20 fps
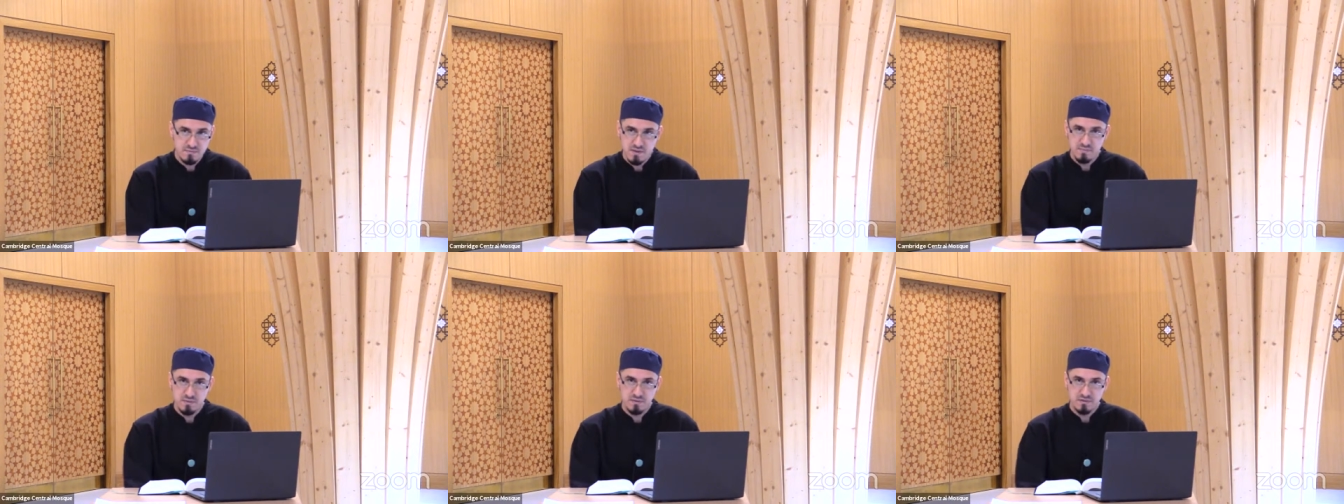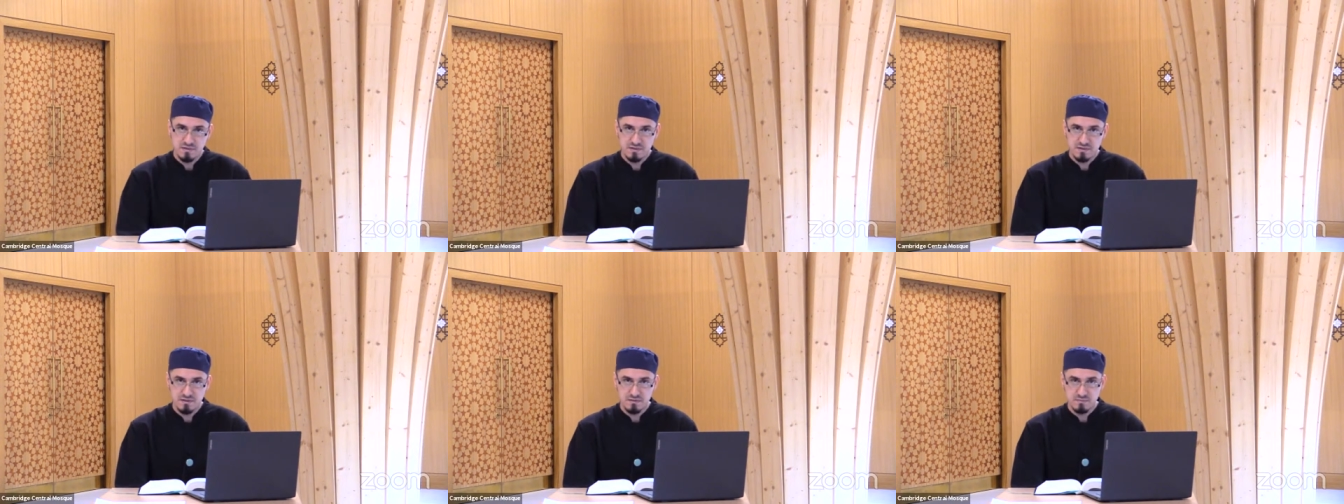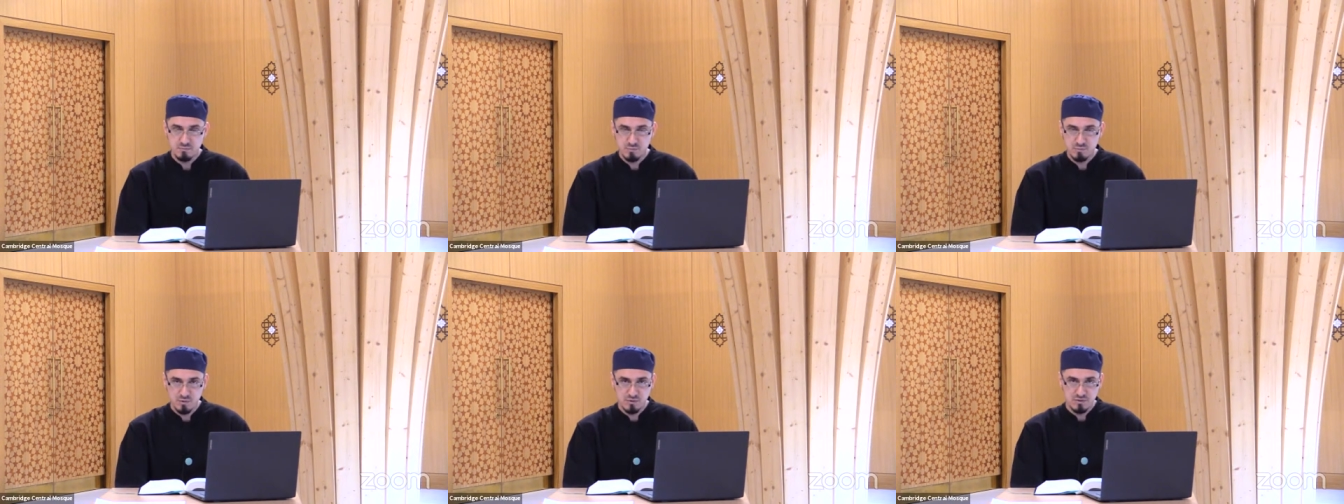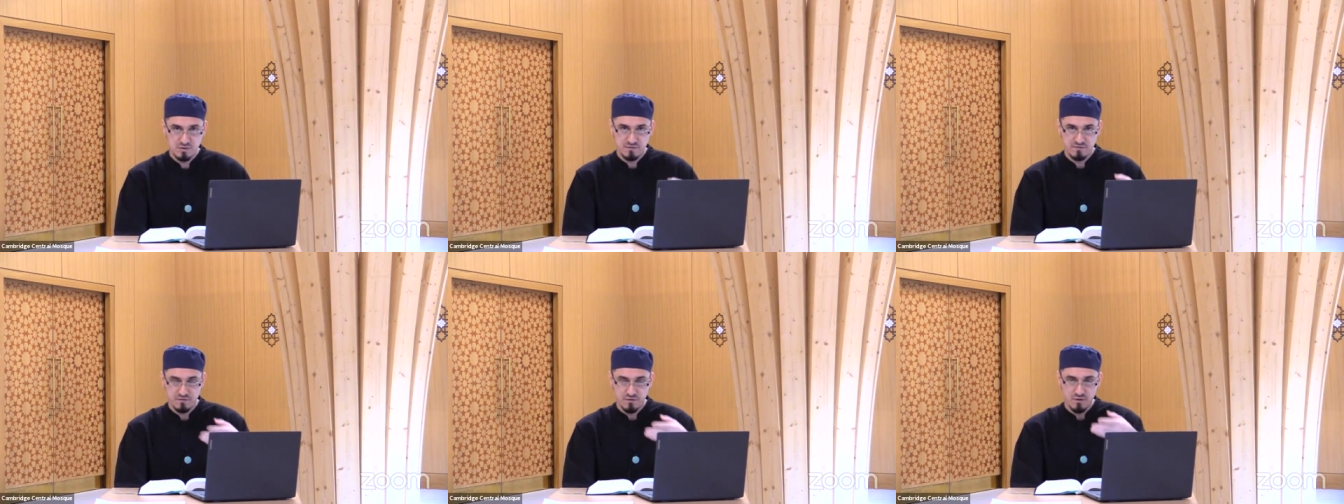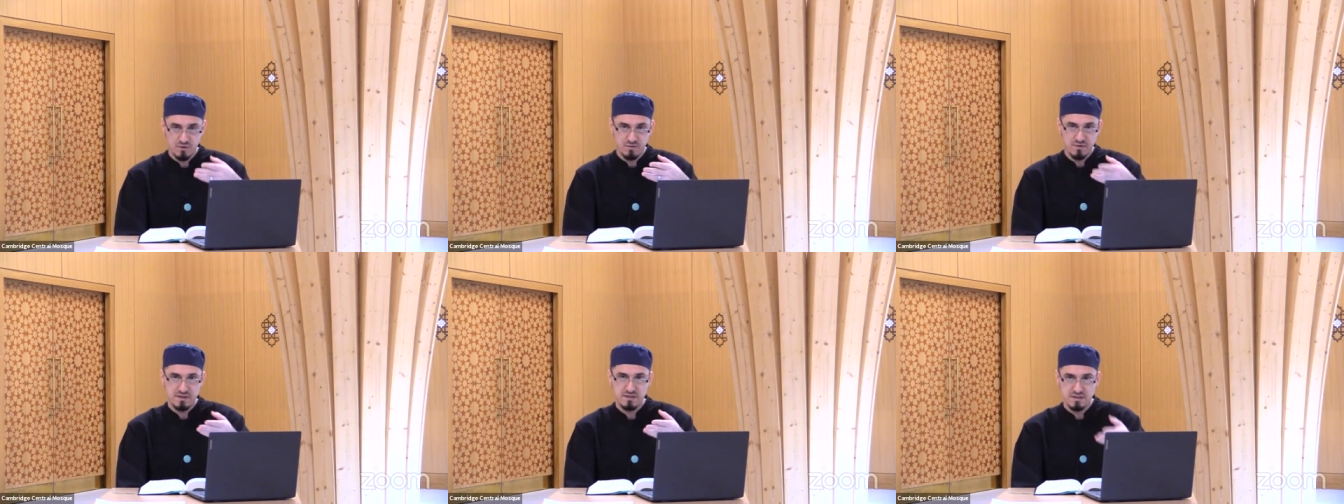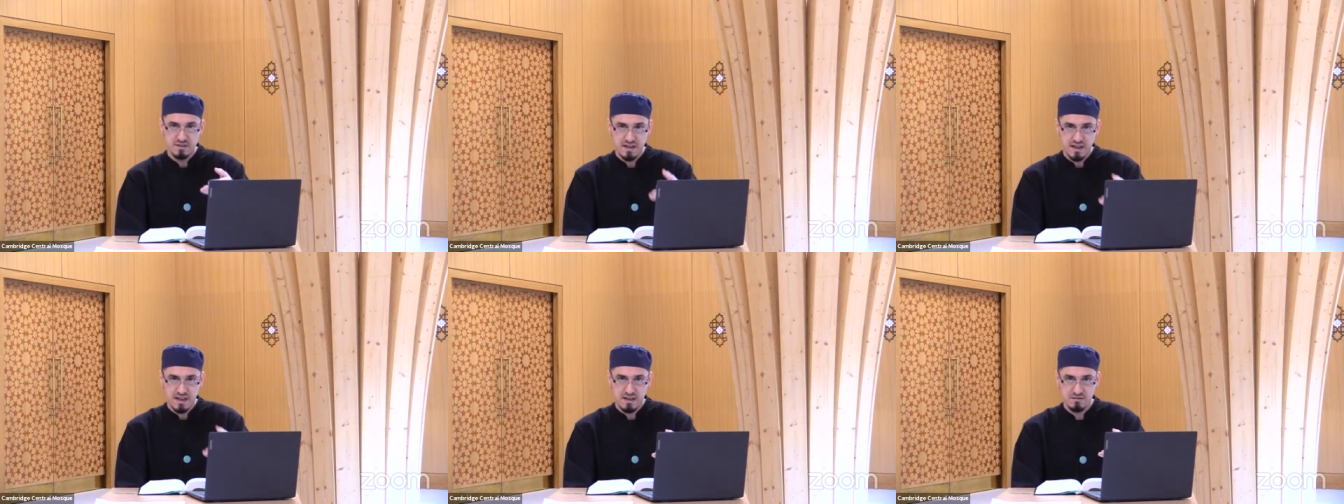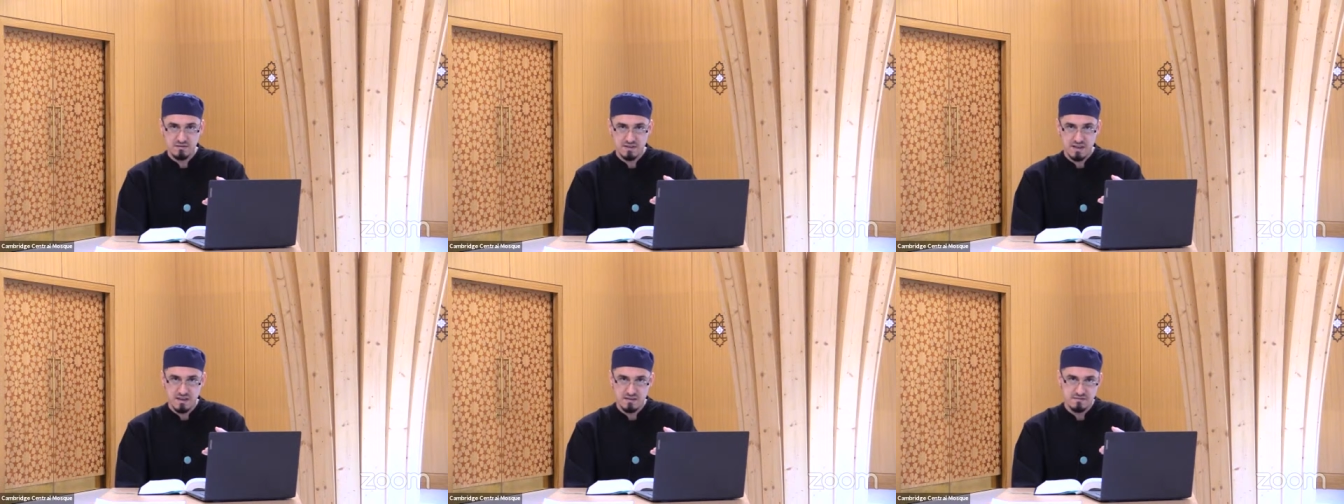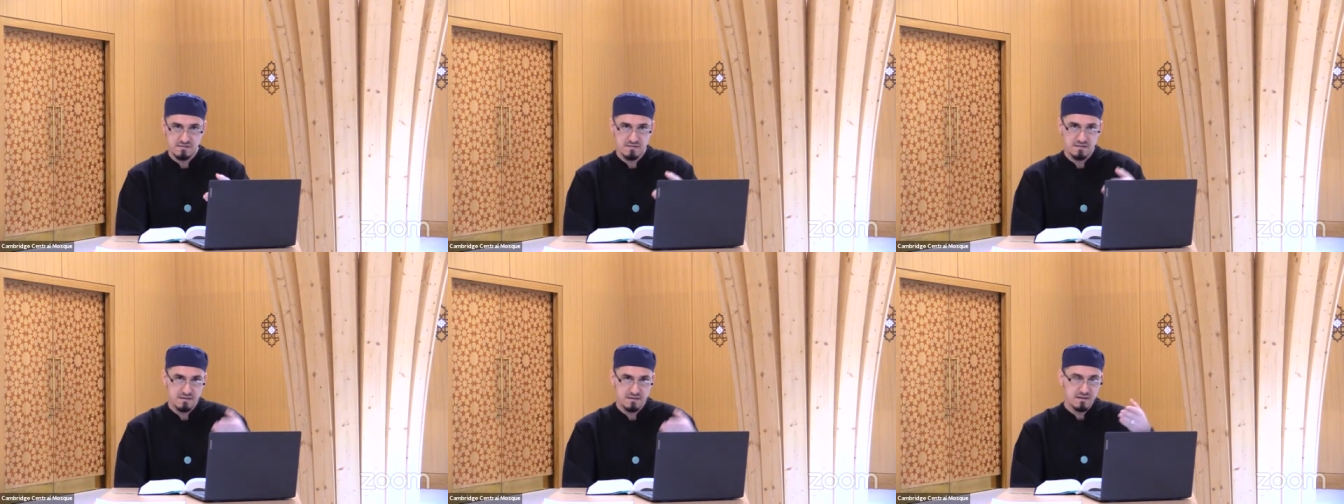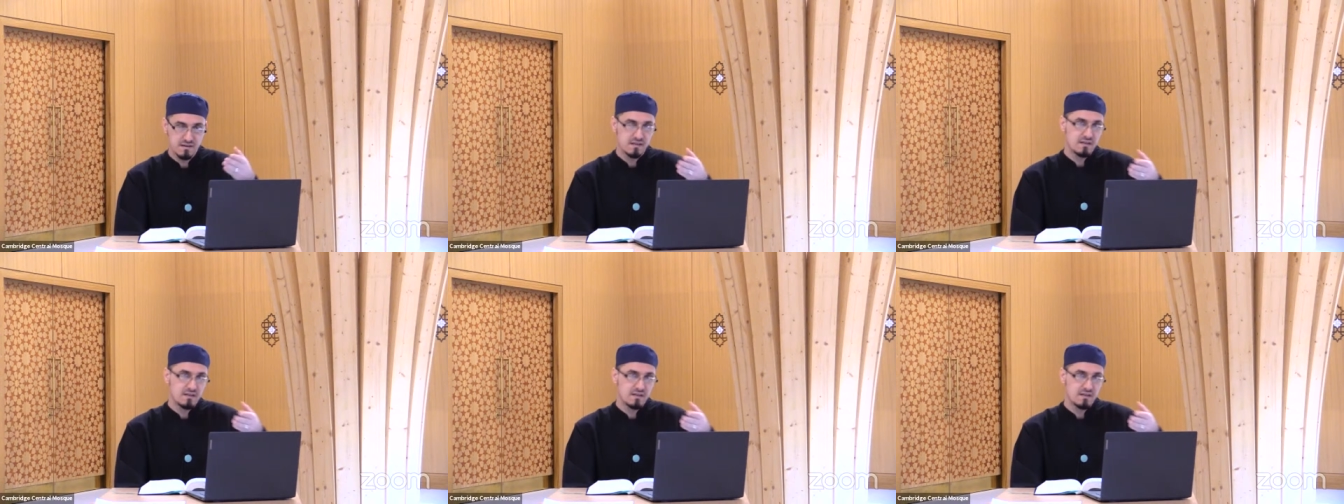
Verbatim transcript: people put forward nowadays,